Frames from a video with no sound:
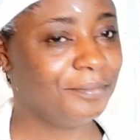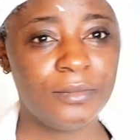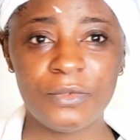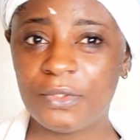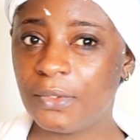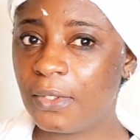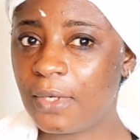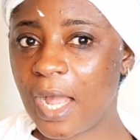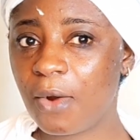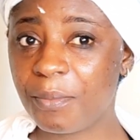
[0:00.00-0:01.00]
So
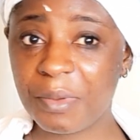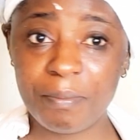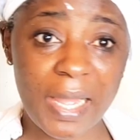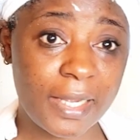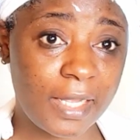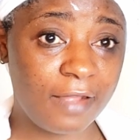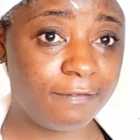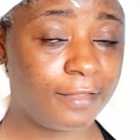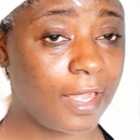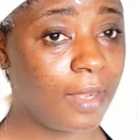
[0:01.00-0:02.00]
I will be back
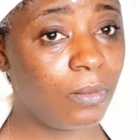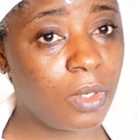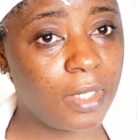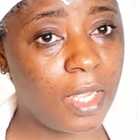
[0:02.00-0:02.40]
after 1